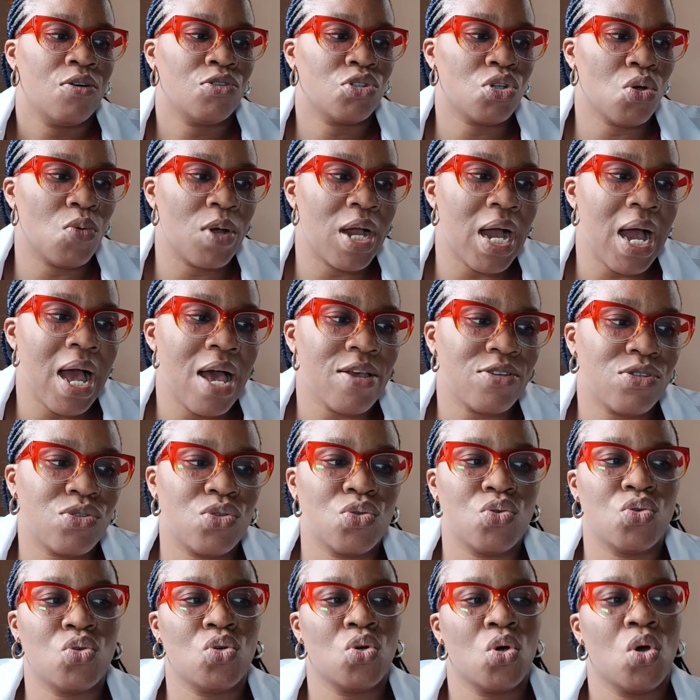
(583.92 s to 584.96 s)
So we can ask
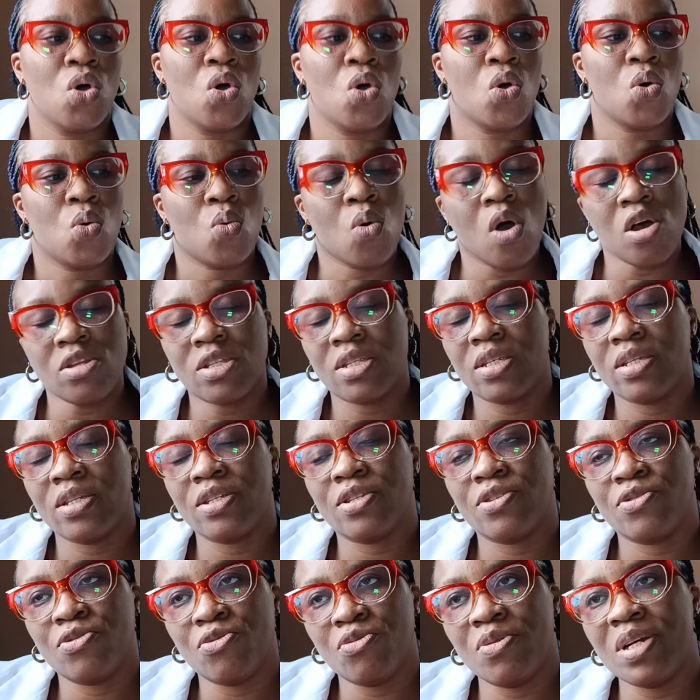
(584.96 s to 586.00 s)
you, what
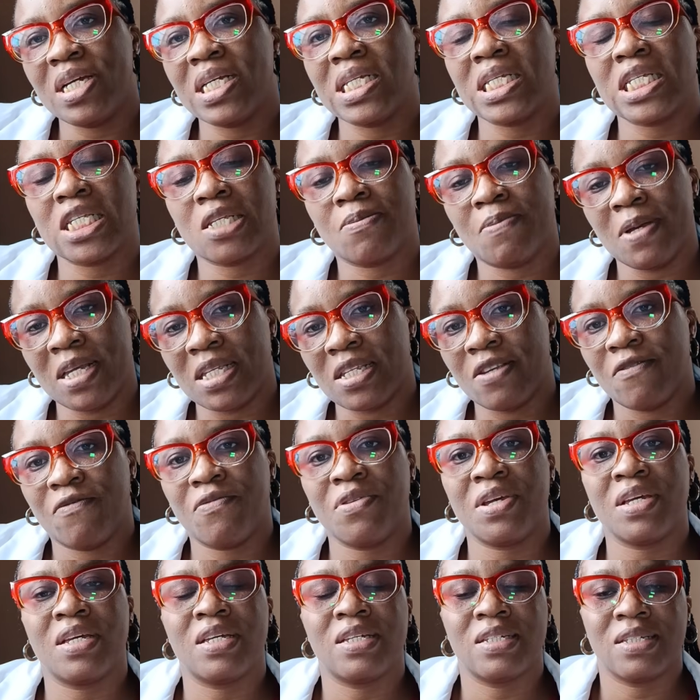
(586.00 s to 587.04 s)
is urine
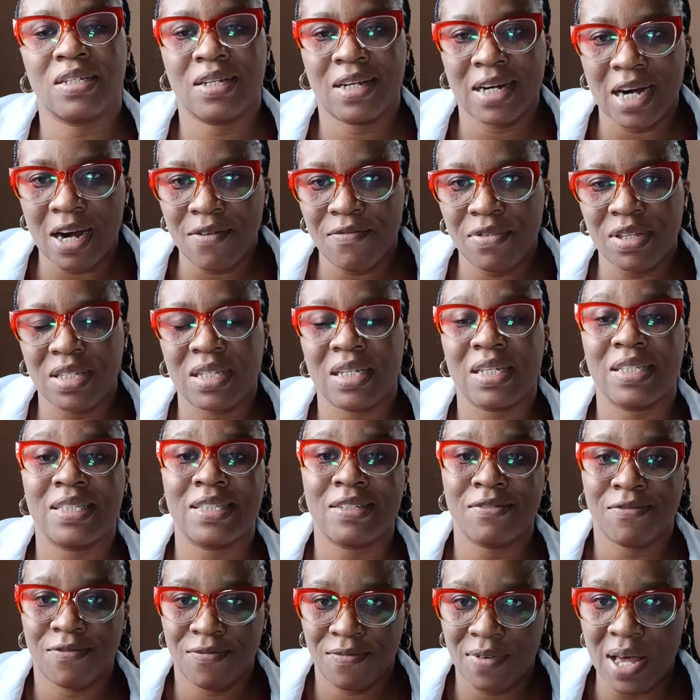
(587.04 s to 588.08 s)
specific gravity?
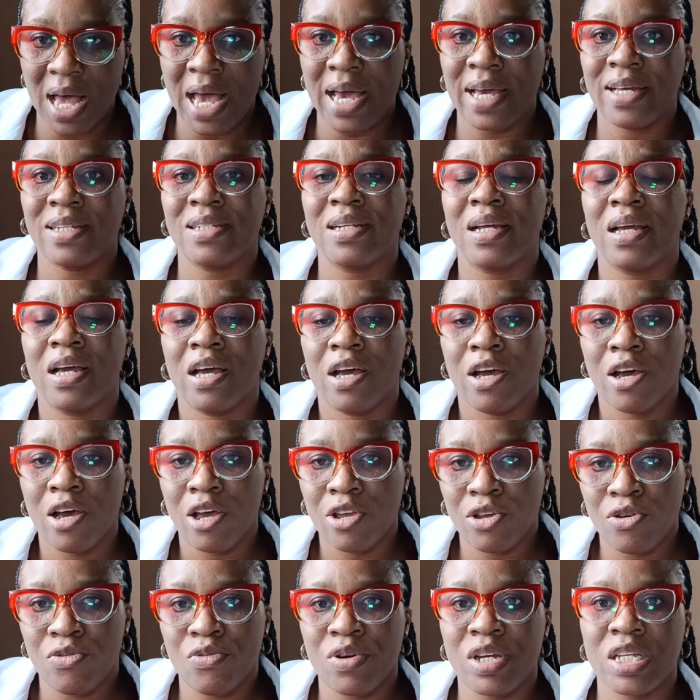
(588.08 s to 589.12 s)
Define
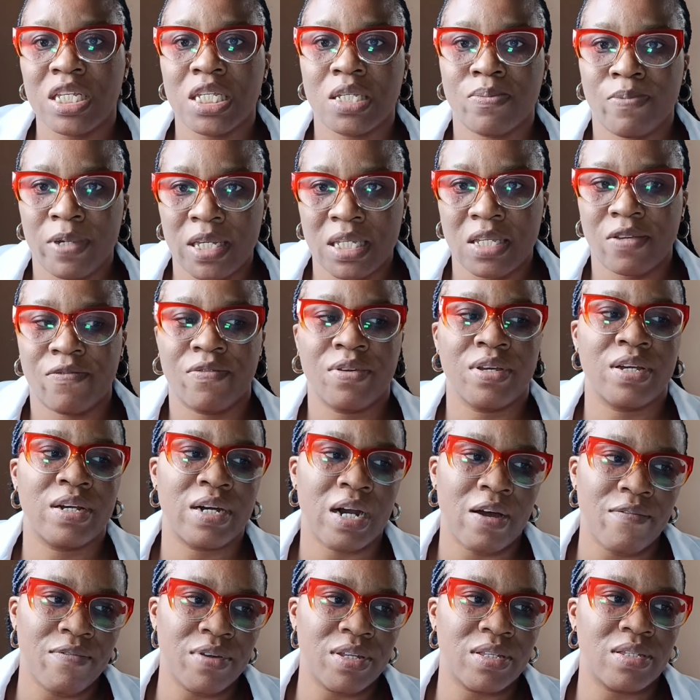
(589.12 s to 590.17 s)
urine specific
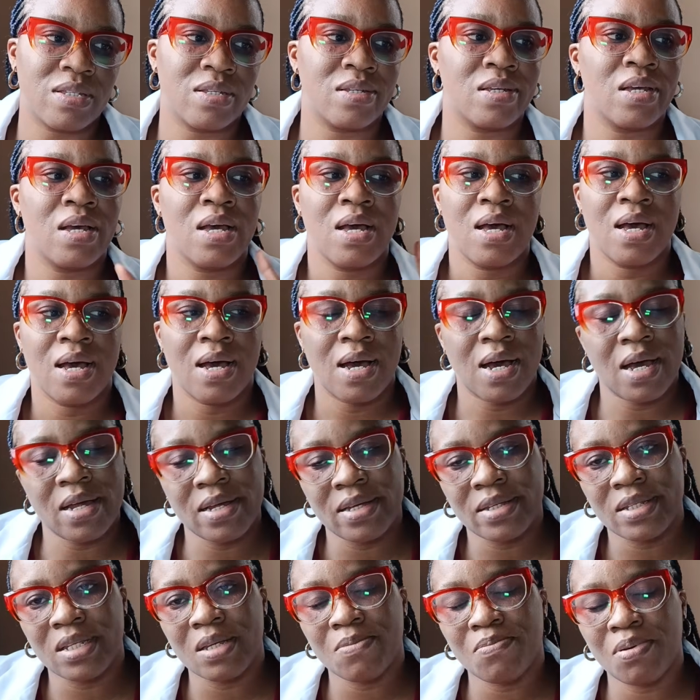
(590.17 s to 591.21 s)
gravity.
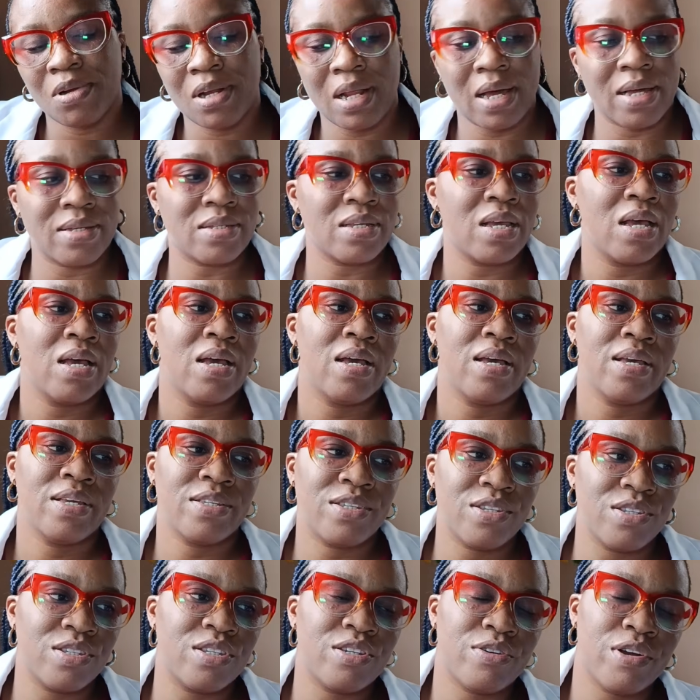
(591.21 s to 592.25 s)
And it's simple as,
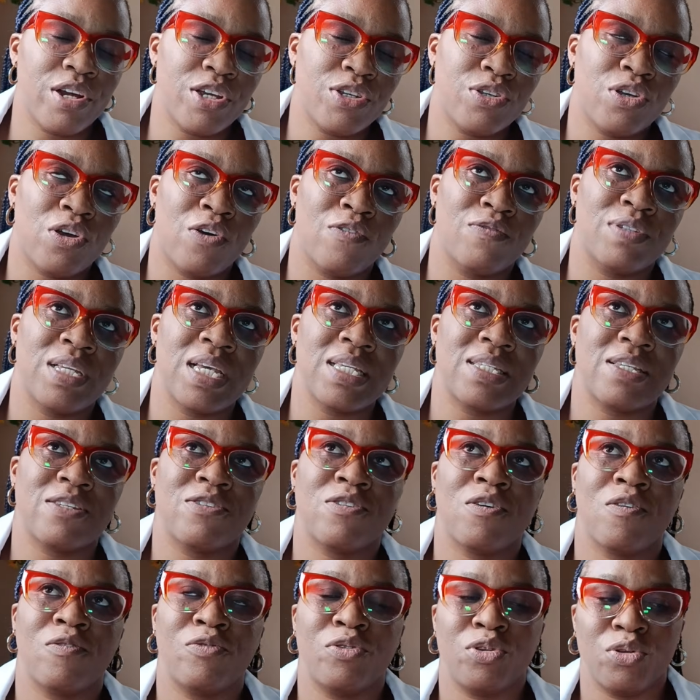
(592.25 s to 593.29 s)
it is the ratio of
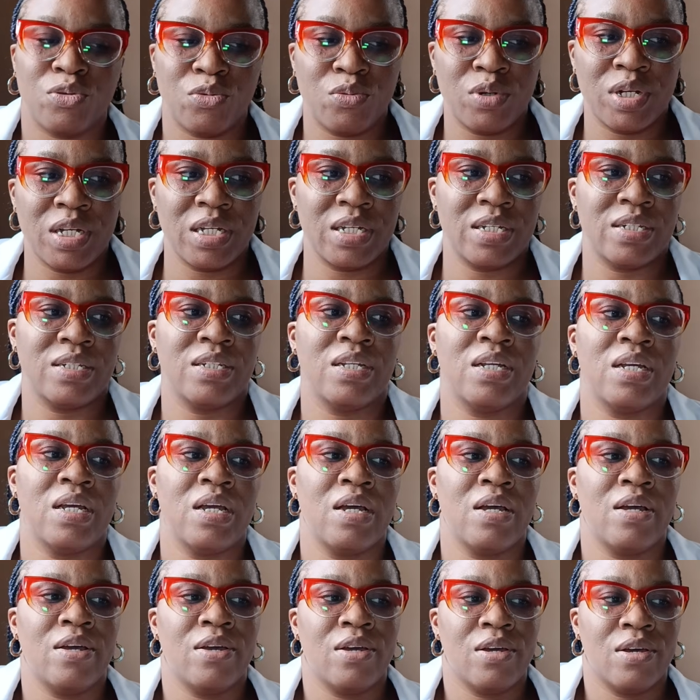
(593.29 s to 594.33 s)
density of urine
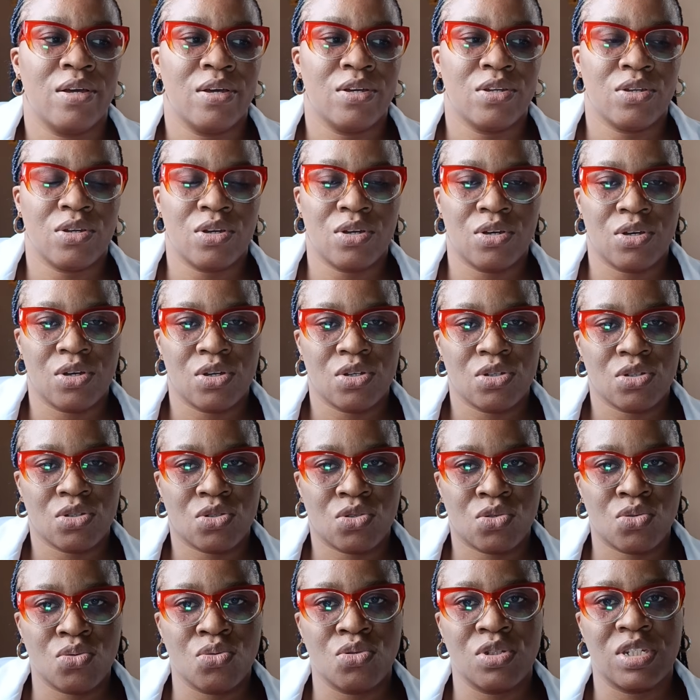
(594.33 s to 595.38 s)

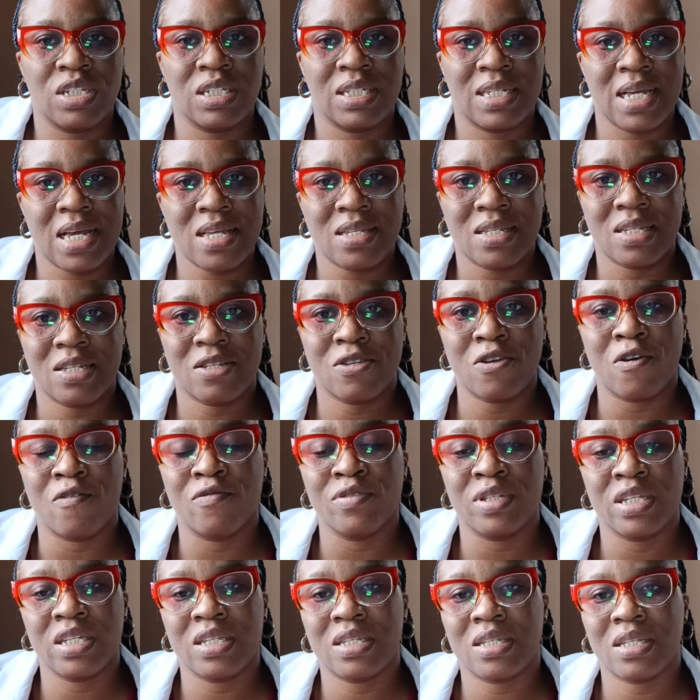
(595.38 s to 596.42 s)
to the density
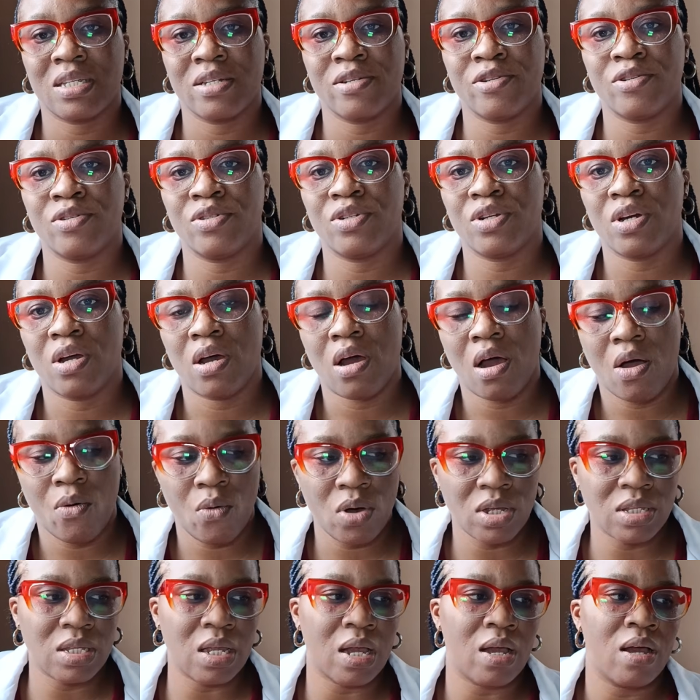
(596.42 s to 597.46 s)
of distilled
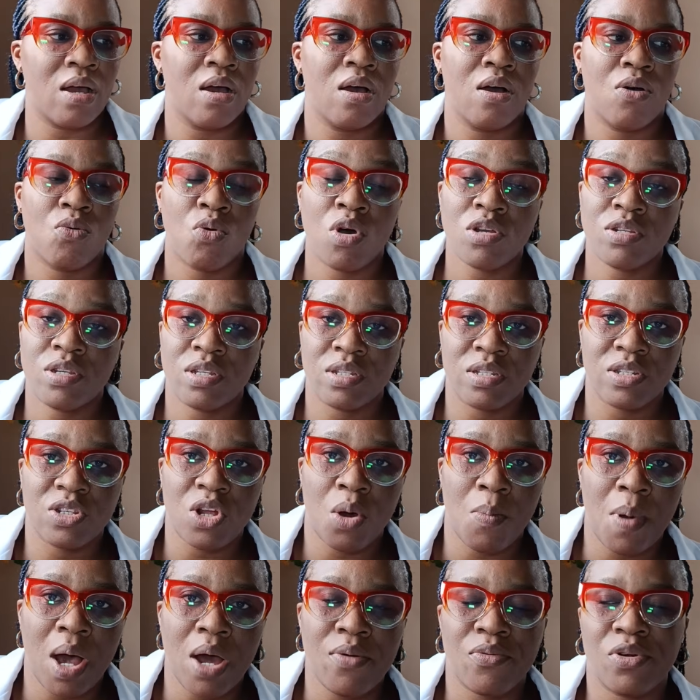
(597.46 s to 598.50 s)
water. What is the
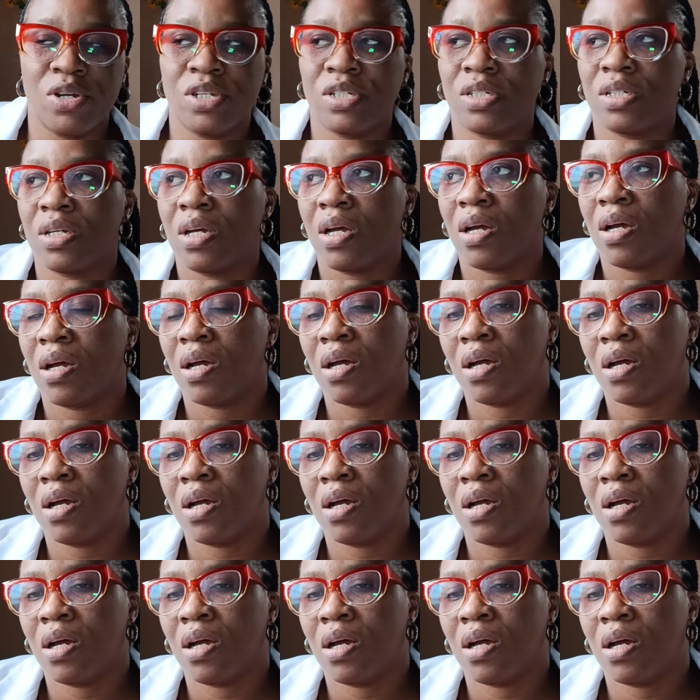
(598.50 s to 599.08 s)
normal range?